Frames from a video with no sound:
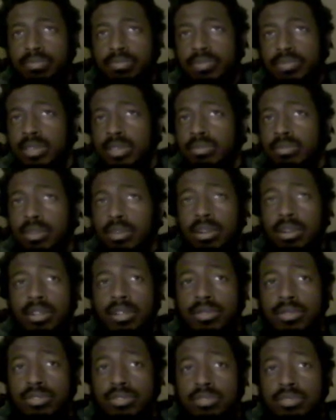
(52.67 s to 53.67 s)
pinball,
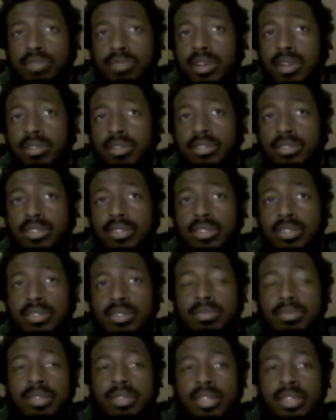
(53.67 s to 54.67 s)
which is apparently
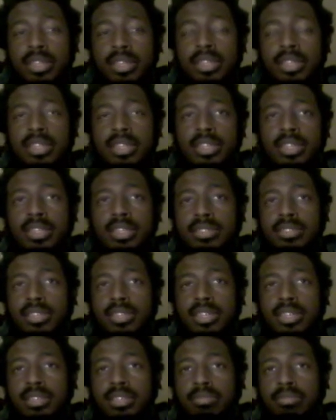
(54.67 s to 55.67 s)
a
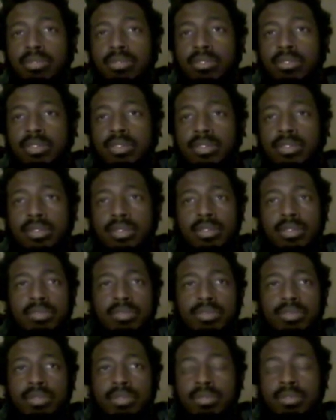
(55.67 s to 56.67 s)
Sega board
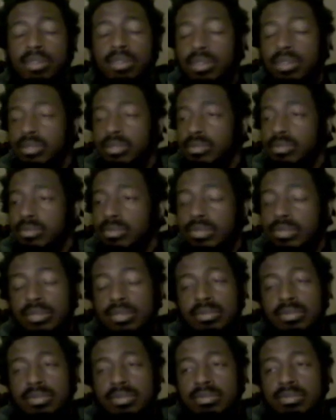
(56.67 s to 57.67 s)
pinball
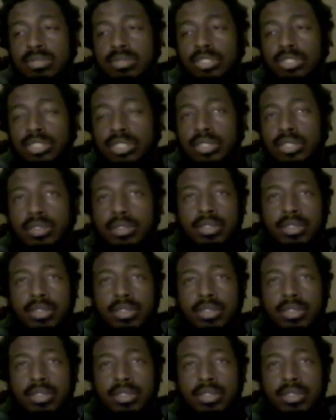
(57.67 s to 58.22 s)
machine.